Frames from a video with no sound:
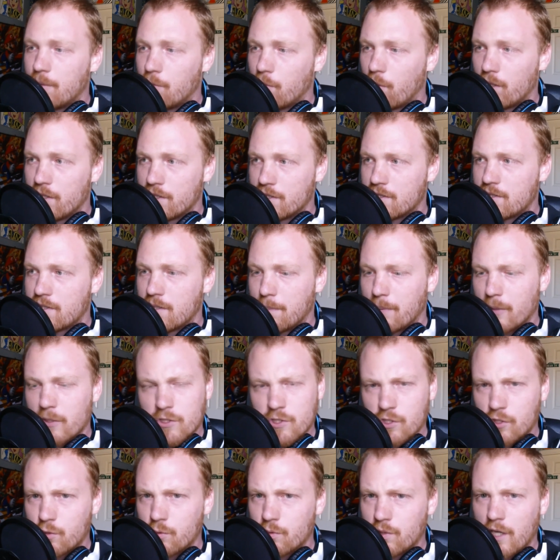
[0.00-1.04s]
Was the
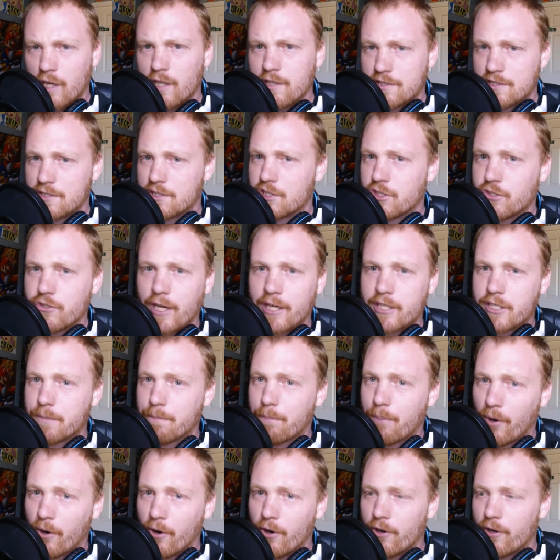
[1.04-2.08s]
person who caused the
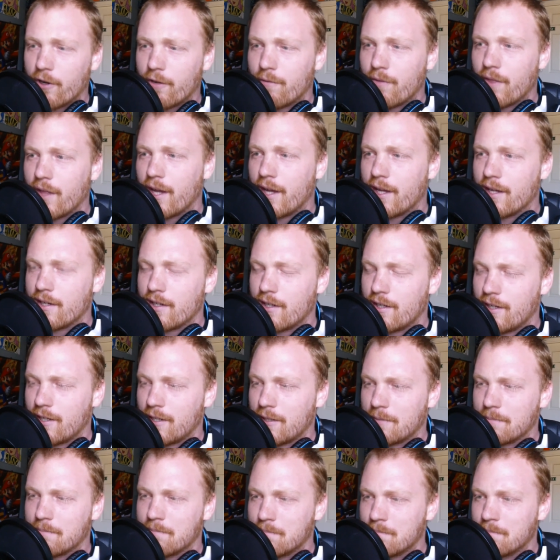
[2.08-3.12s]
distraction part of that
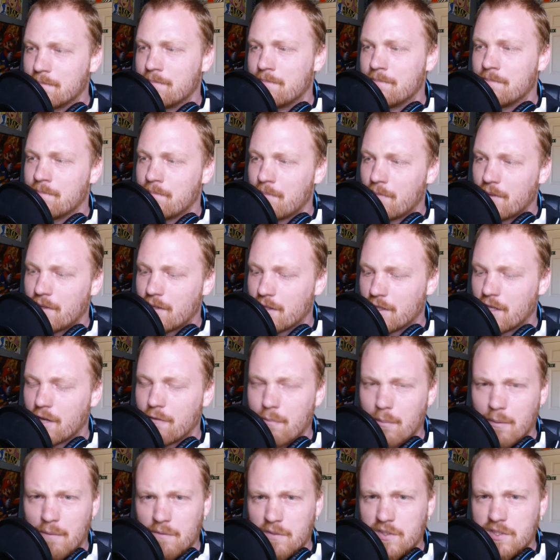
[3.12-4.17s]
the
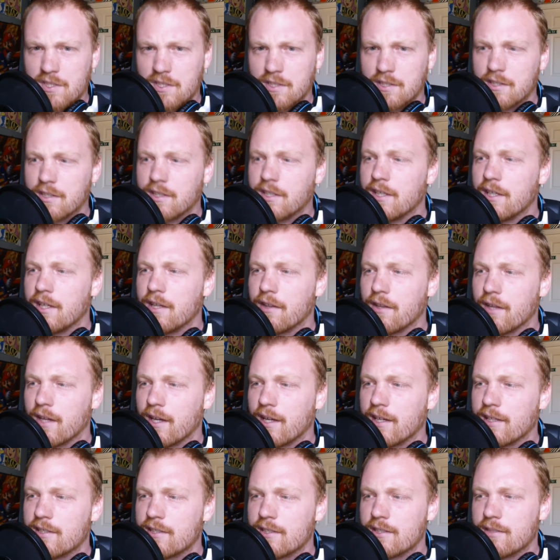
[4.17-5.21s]
government facility
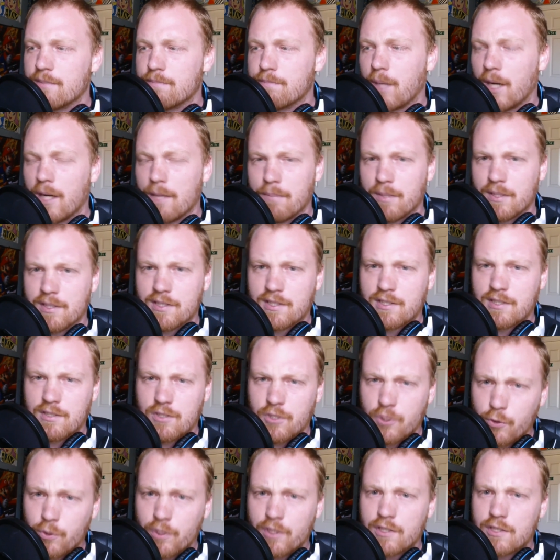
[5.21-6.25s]
that Banba's
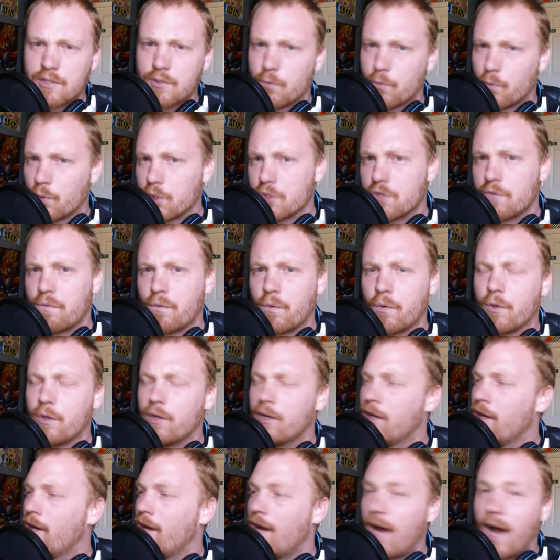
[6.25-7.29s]
student worked
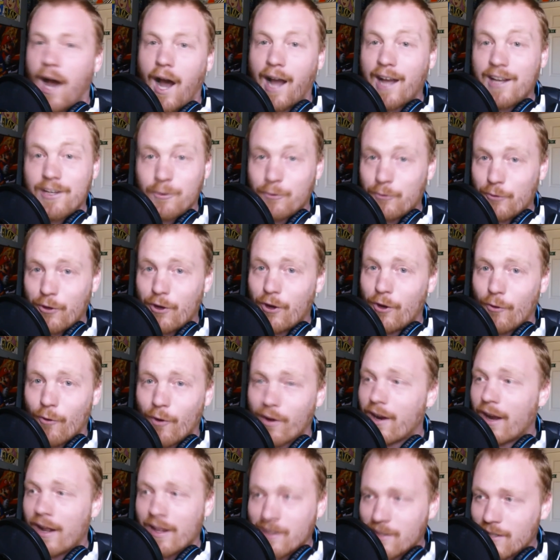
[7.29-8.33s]
for? I don't
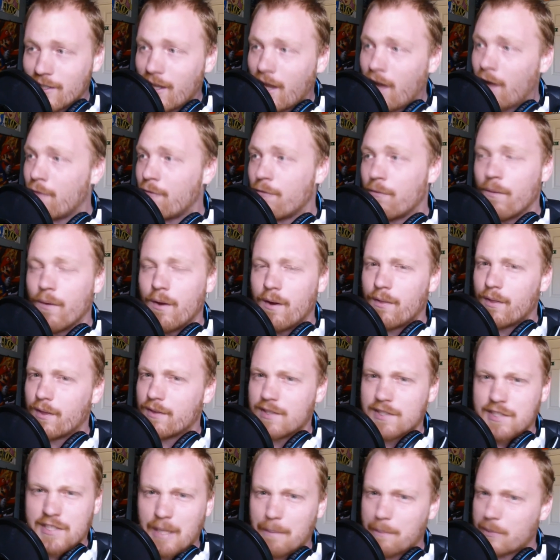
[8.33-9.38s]
know, and I love that
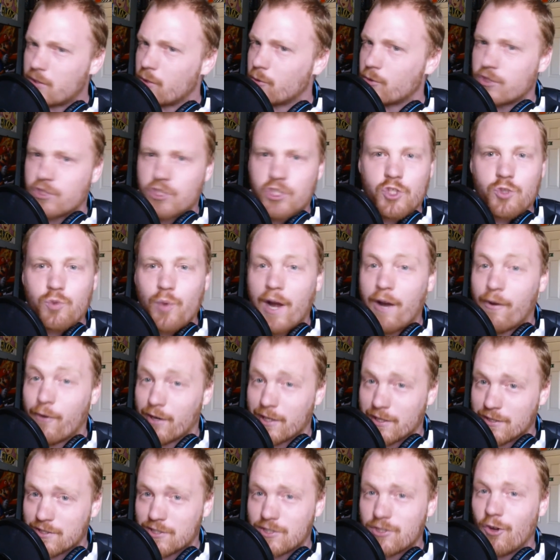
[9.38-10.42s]
this episode is
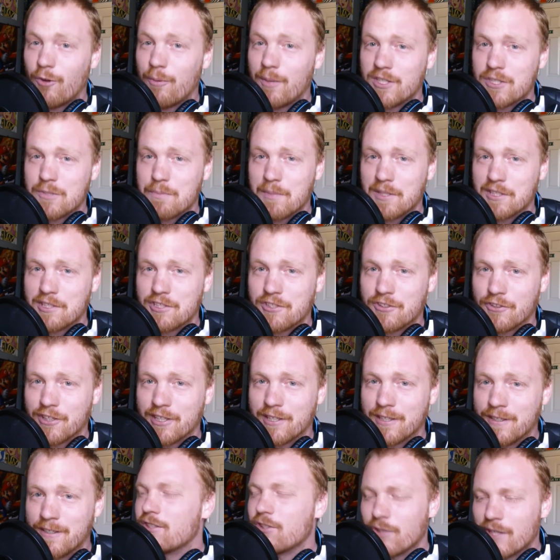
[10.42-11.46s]
shrouded in so much
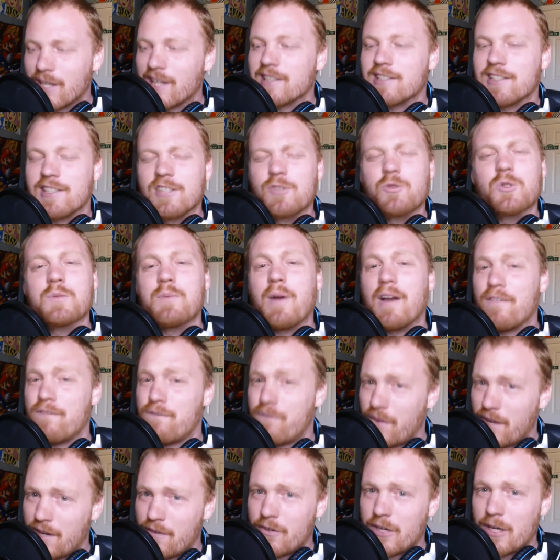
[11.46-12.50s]
mystery. So yes, this was my
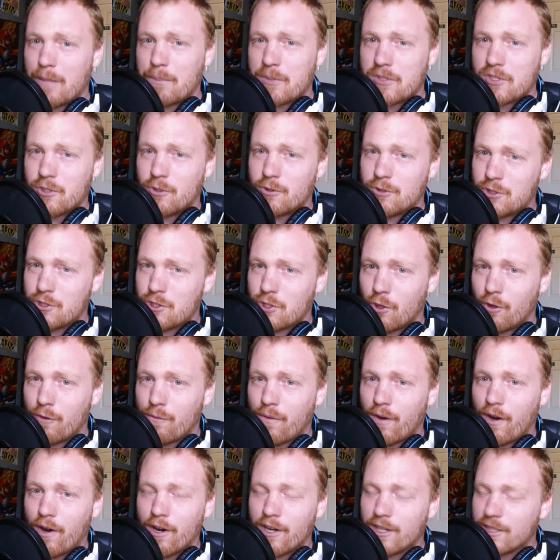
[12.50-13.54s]
favorite episode
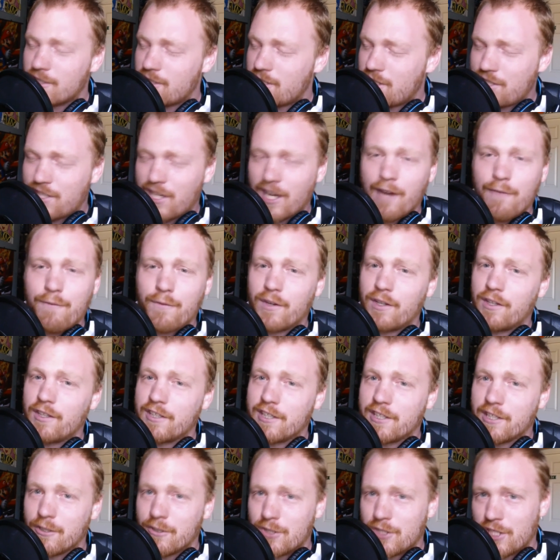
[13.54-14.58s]
so far.
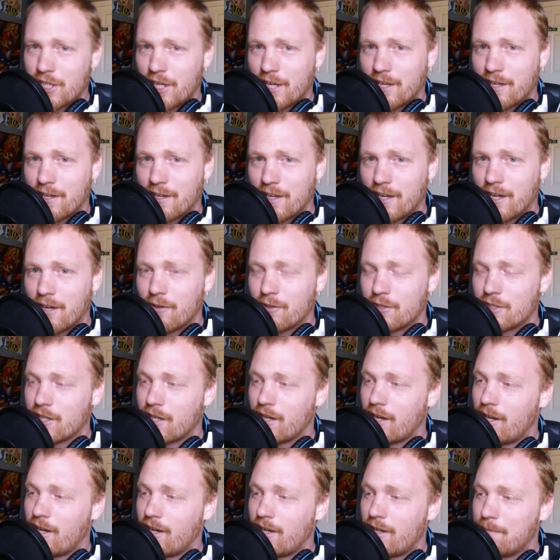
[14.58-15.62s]
Definitely go check it
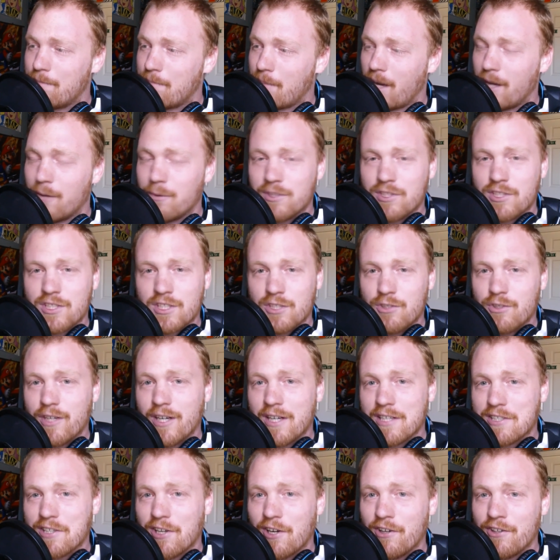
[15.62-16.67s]
out. I will see you
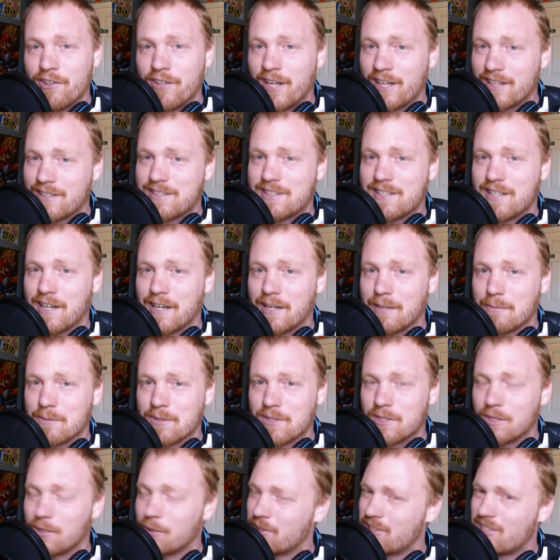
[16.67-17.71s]
guys all next
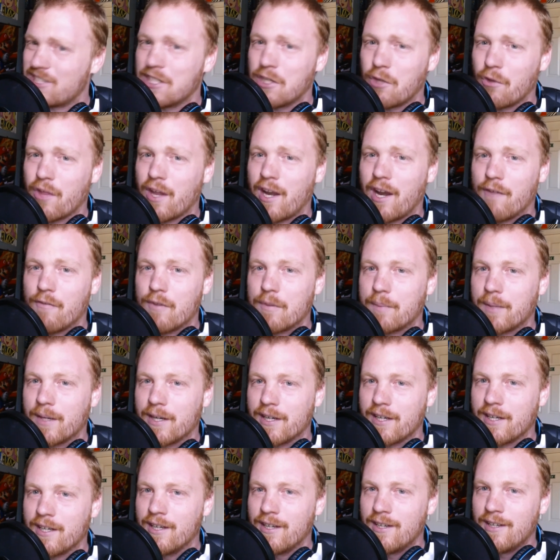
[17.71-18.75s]
time, so until then
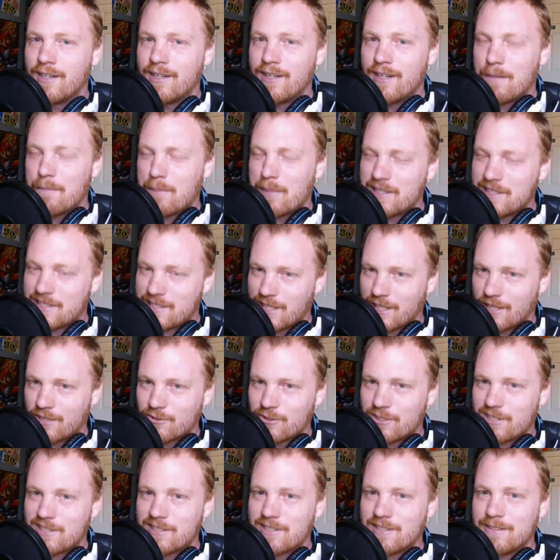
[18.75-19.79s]
everybody, peace
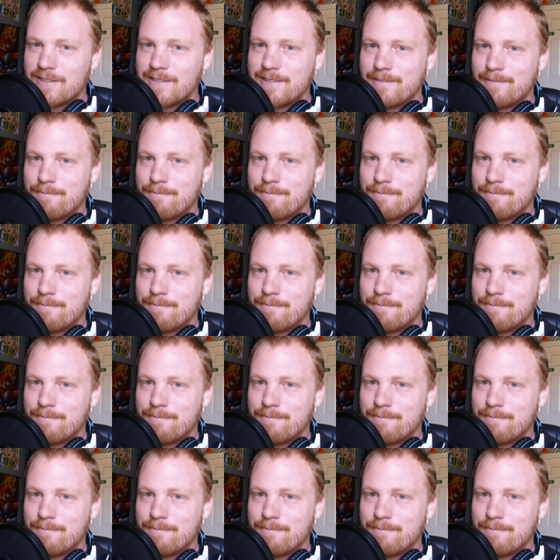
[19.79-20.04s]
out.